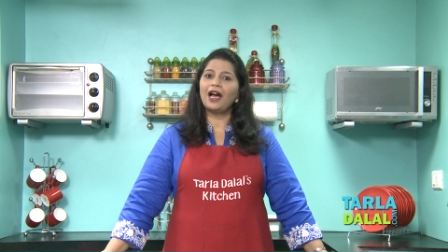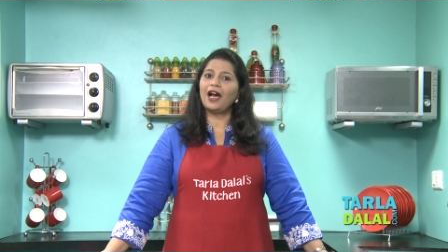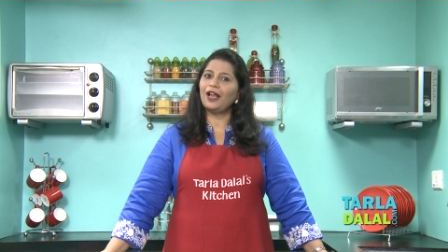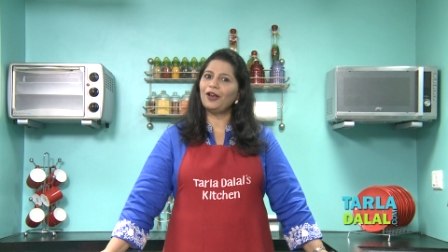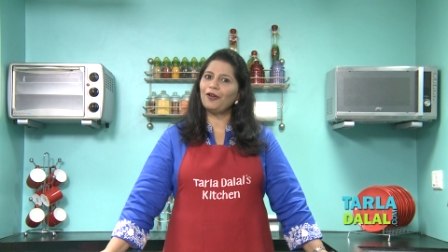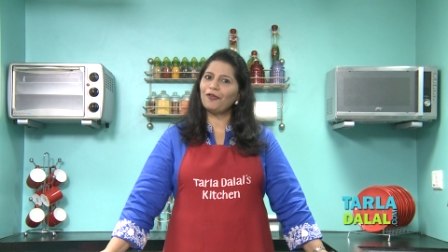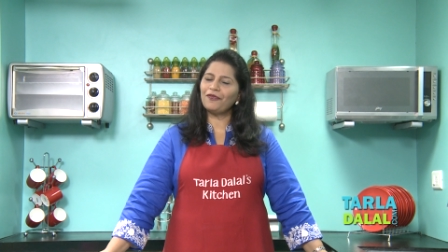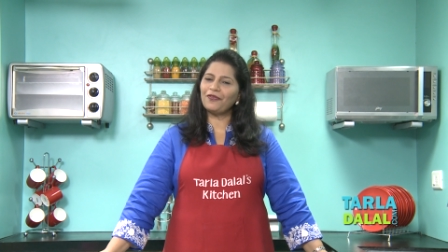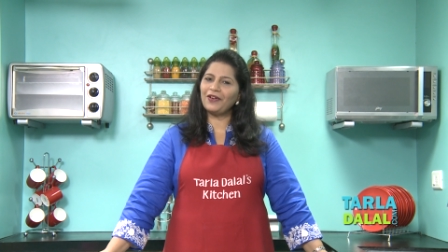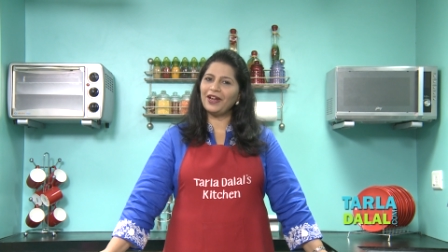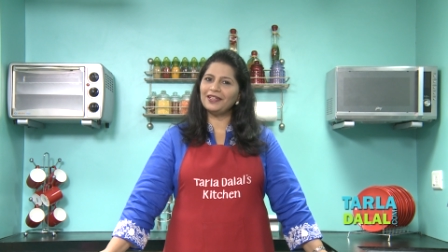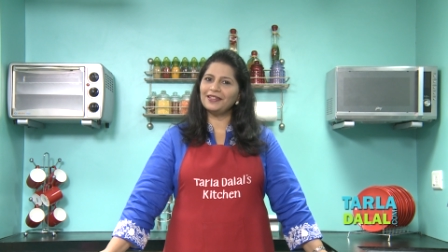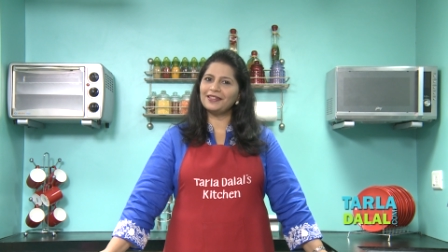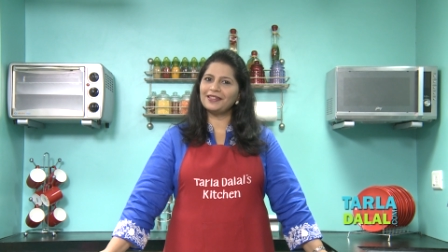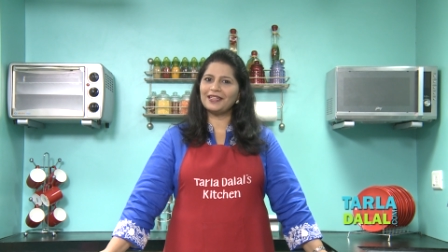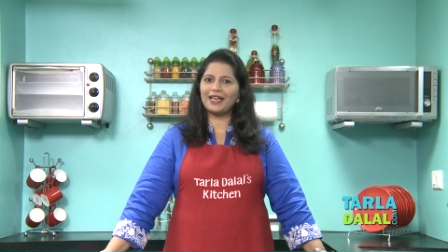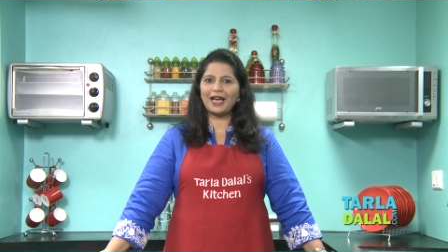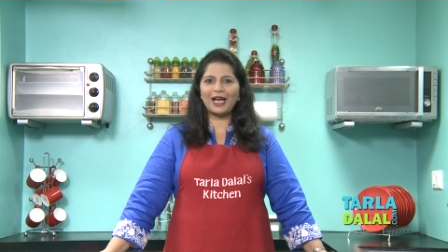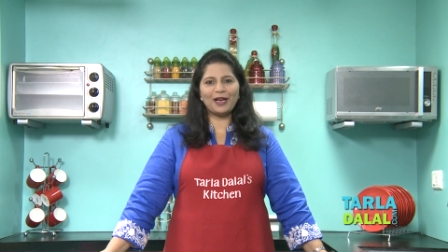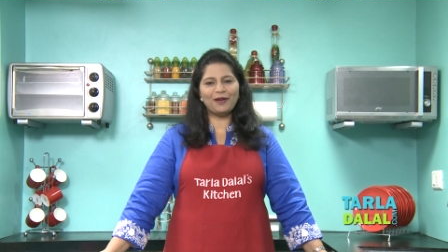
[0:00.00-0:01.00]
Hello
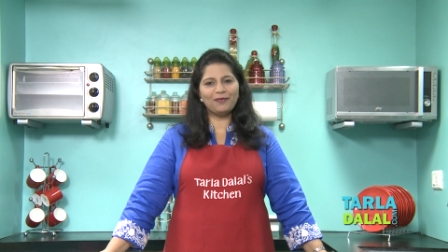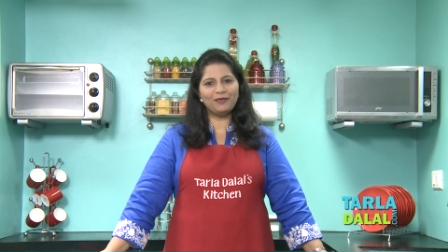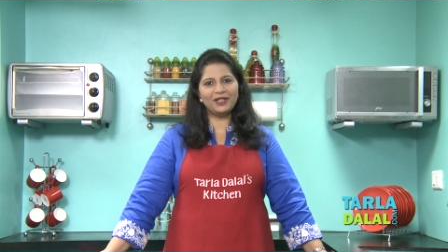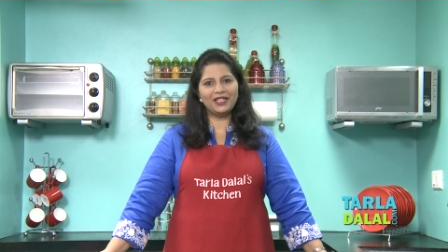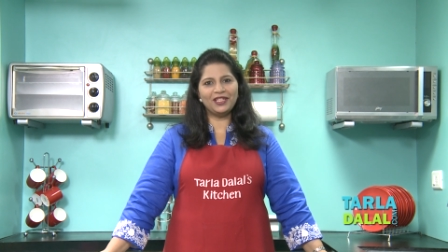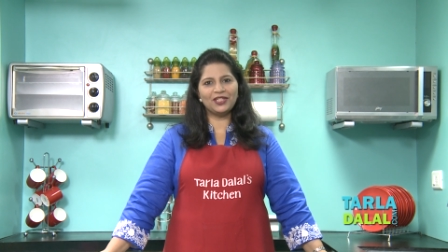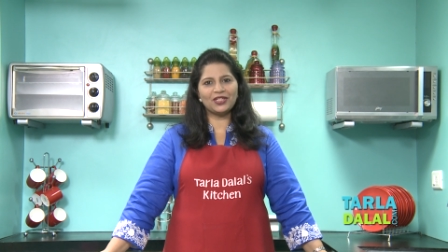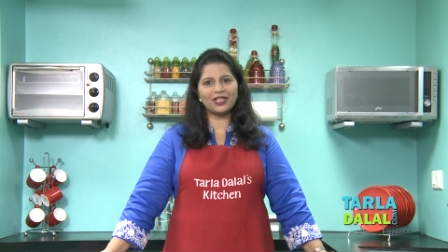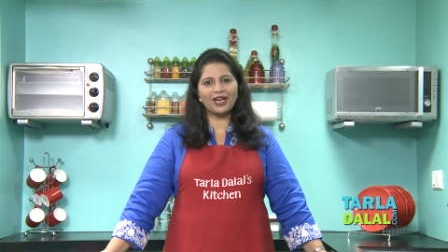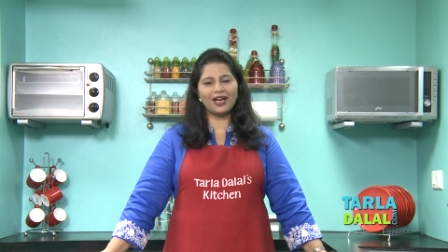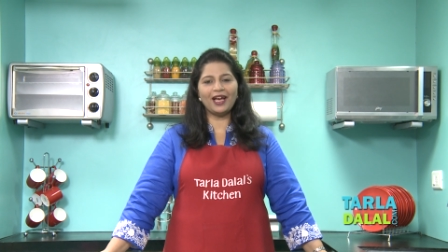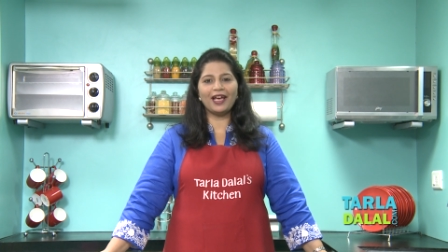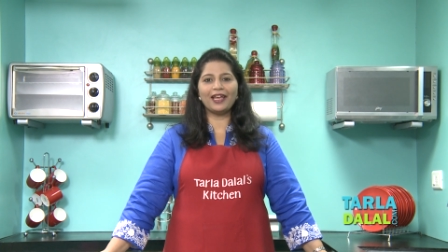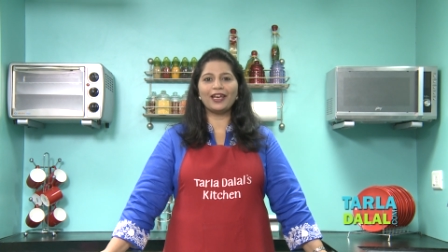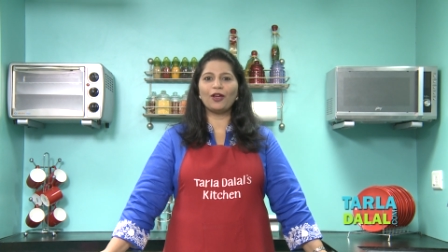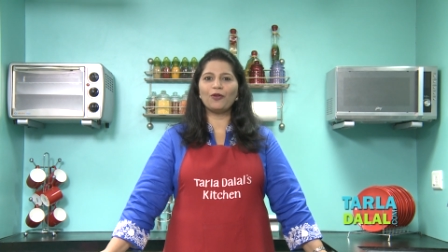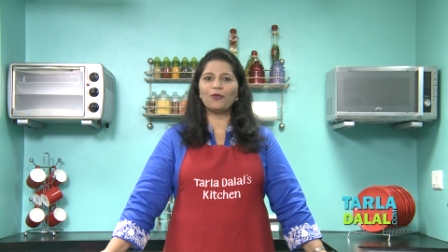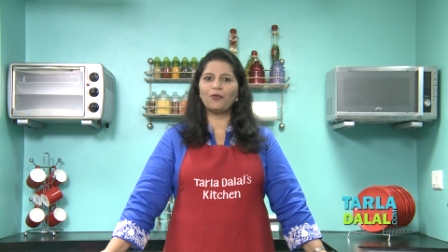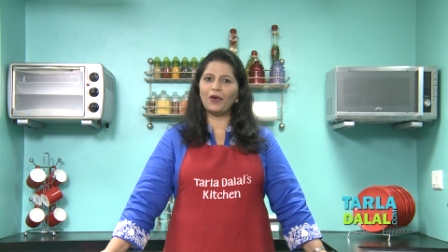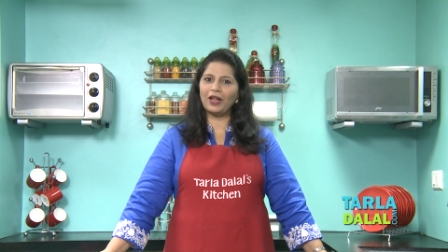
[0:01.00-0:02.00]
friends, I am Nisha and
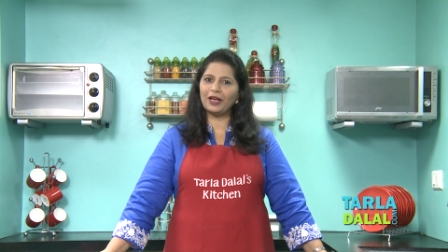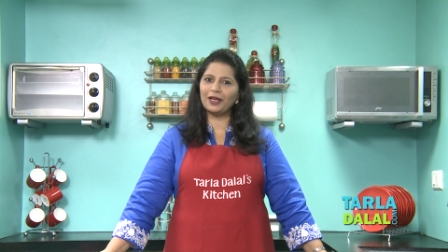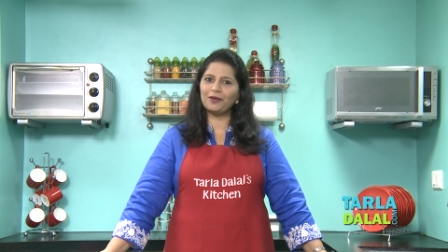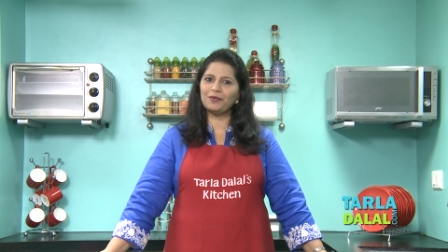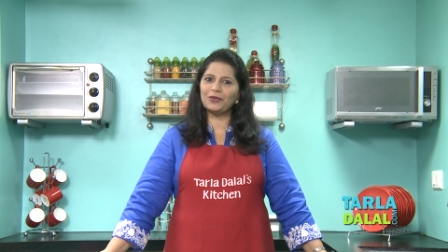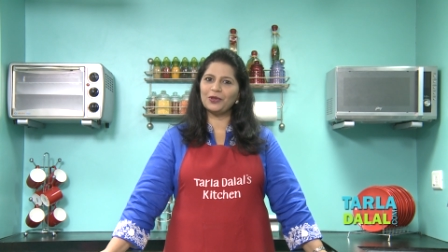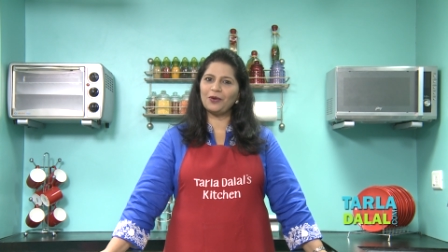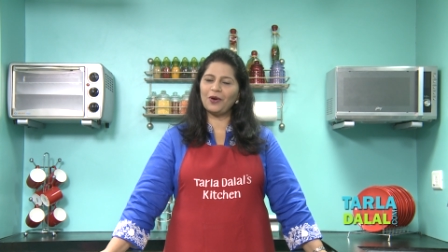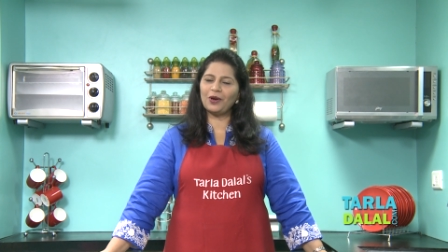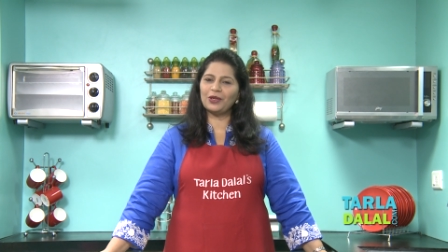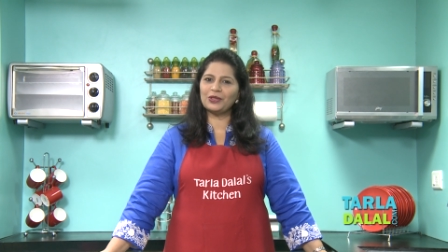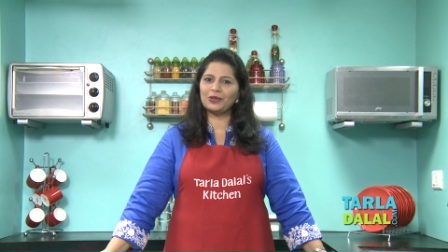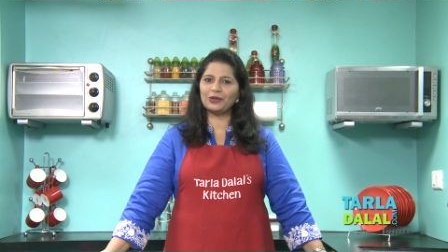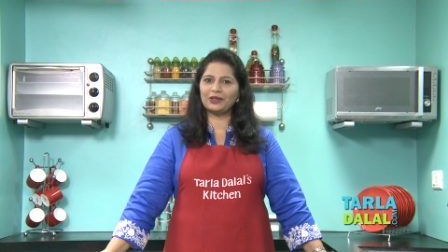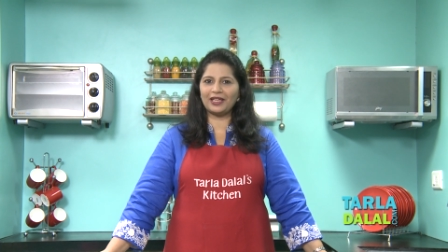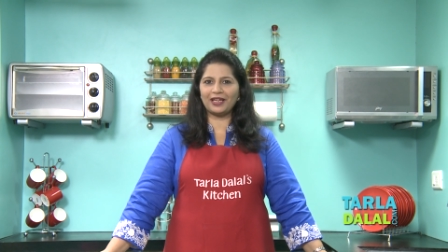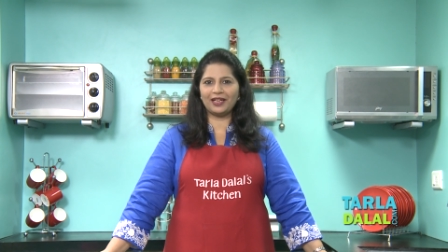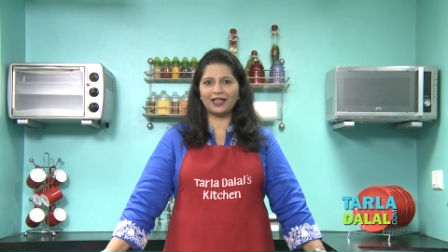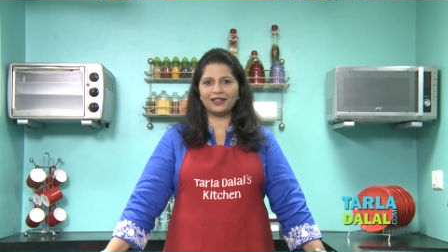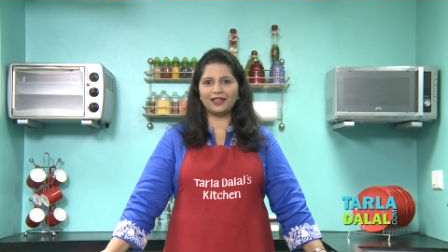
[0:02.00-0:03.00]
I welcome you all to
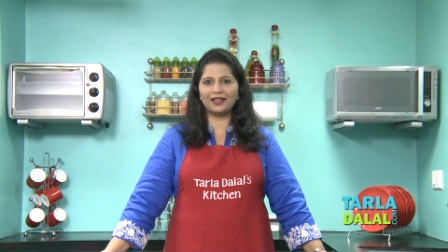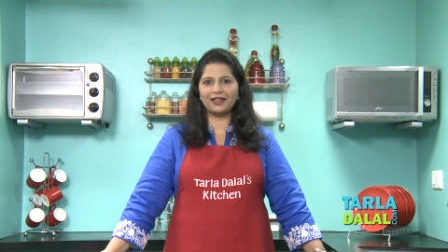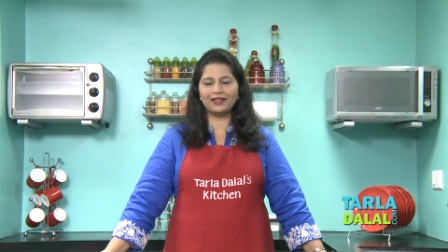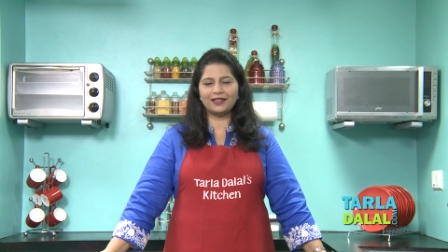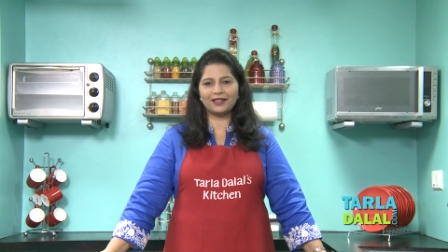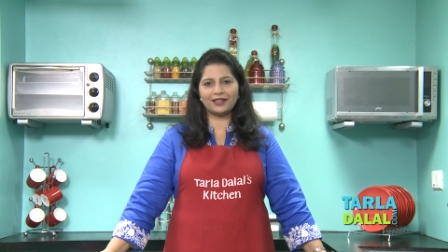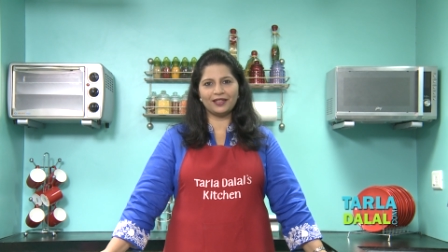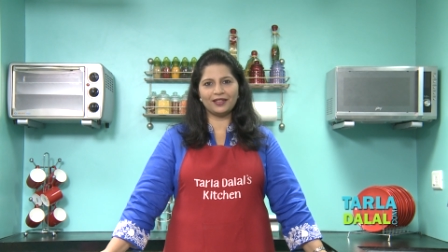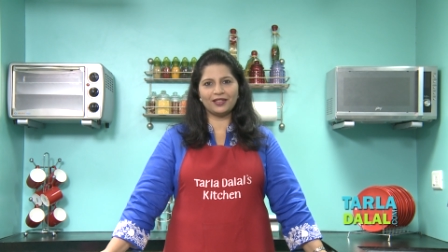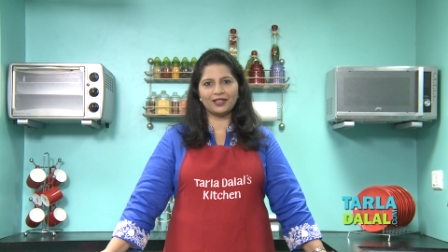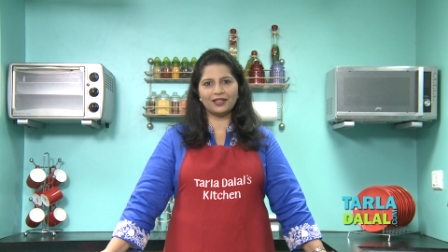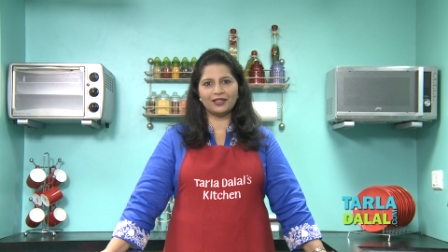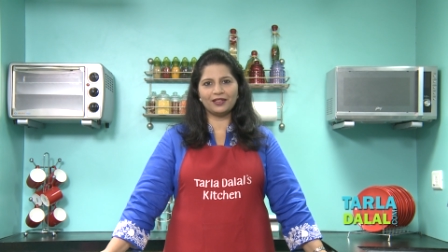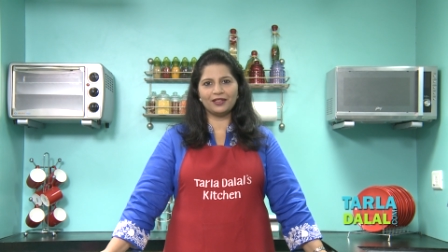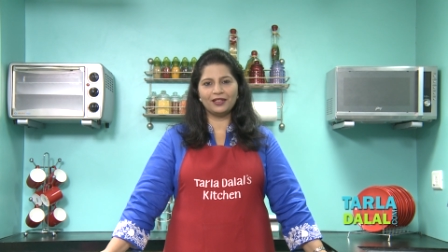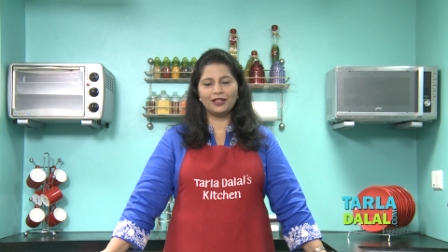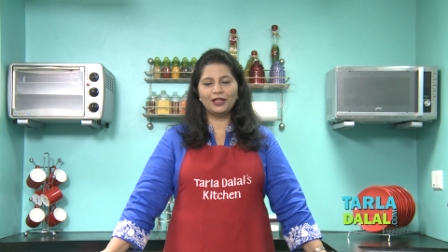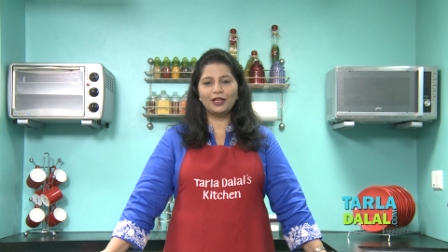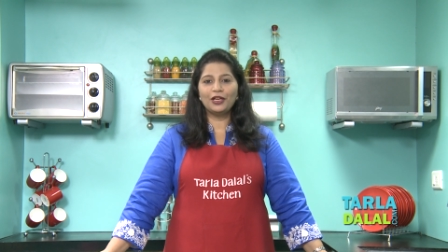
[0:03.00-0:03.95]
Tarla Dalal's kitchen.